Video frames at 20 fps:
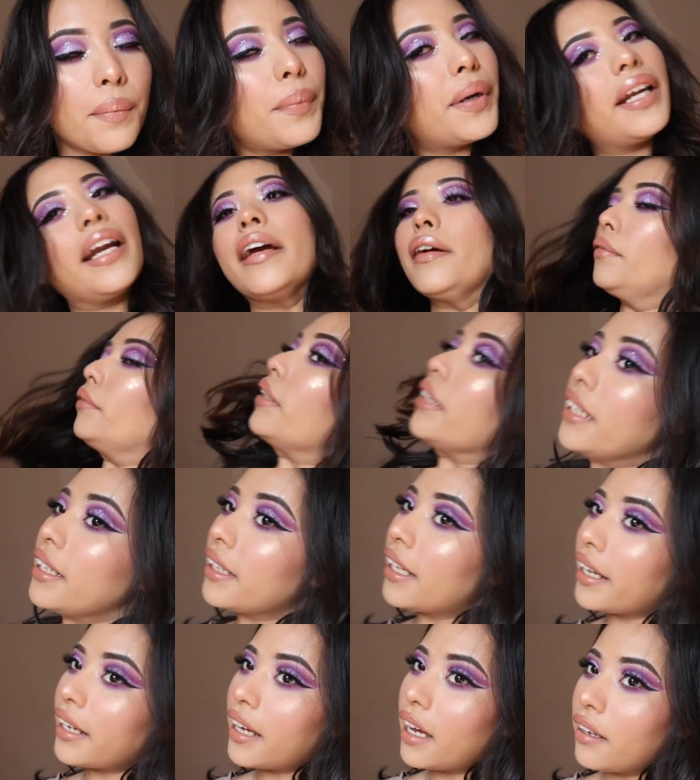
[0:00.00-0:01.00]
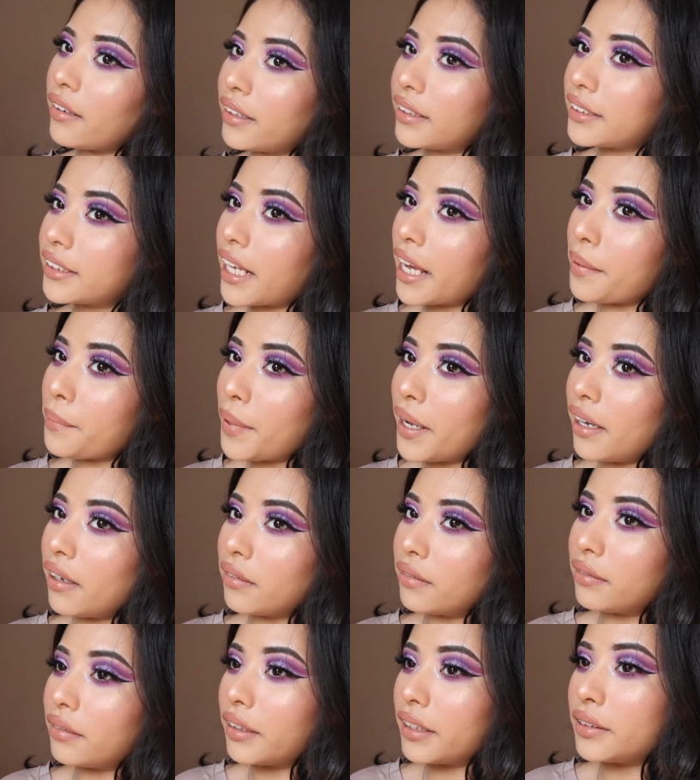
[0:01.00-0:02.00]
but I really like how this came
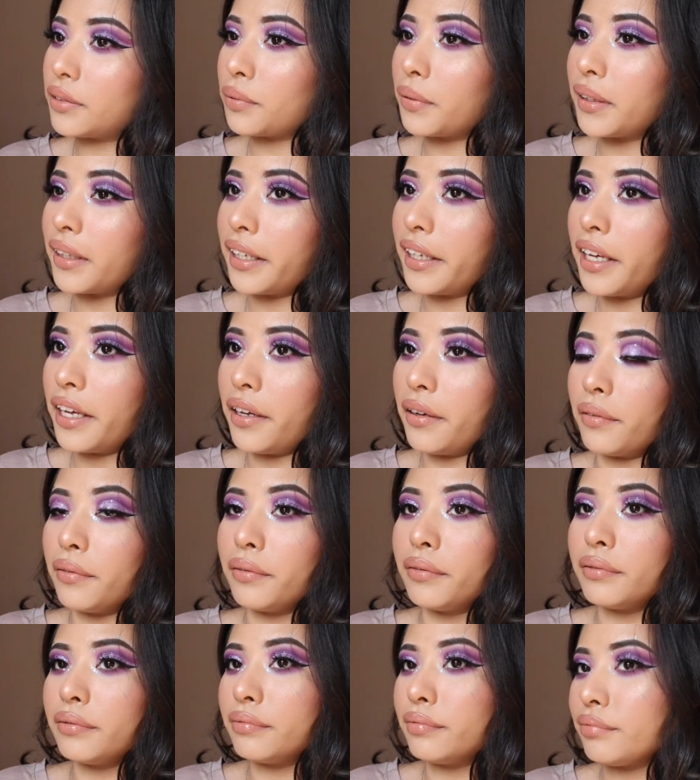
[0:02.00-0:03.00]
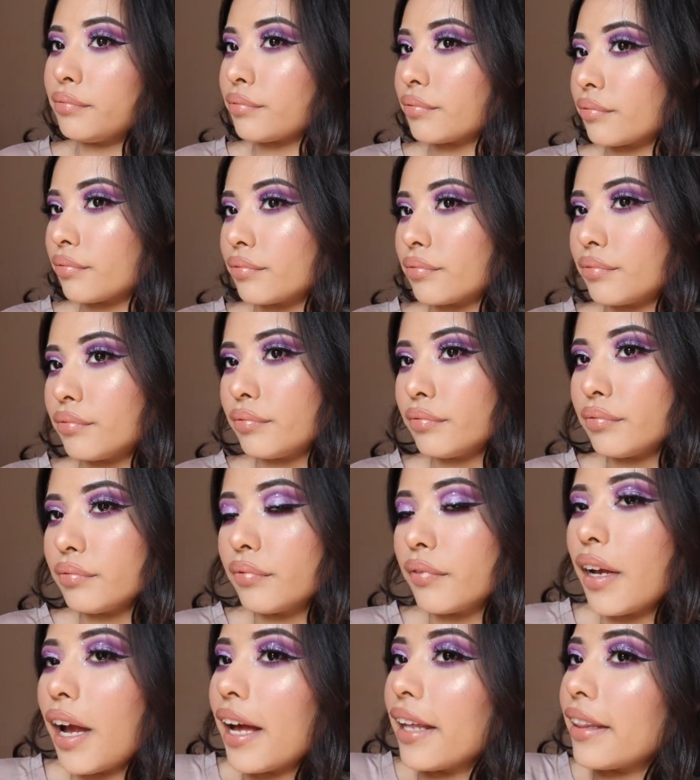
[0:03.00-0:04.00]
out. It's really cute.
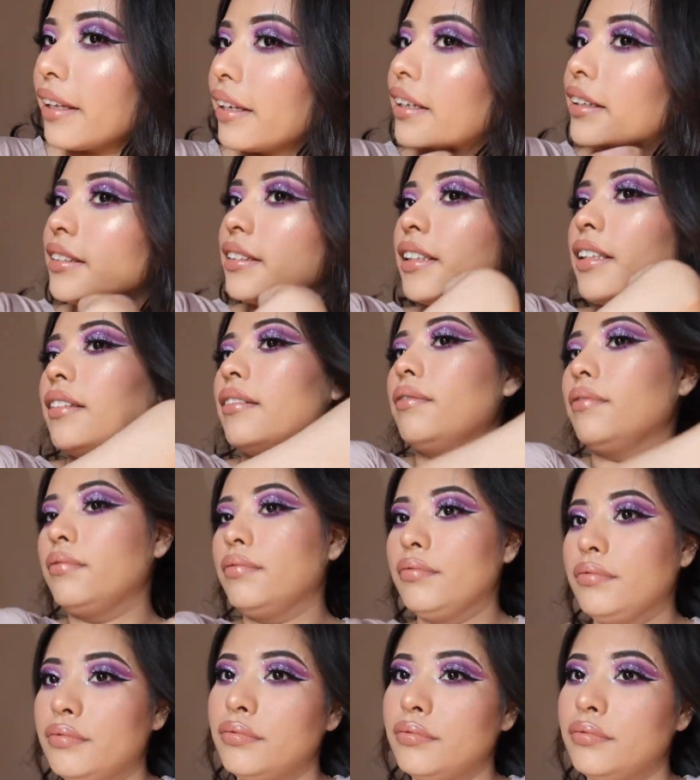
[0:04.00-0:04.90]
I think it's cute.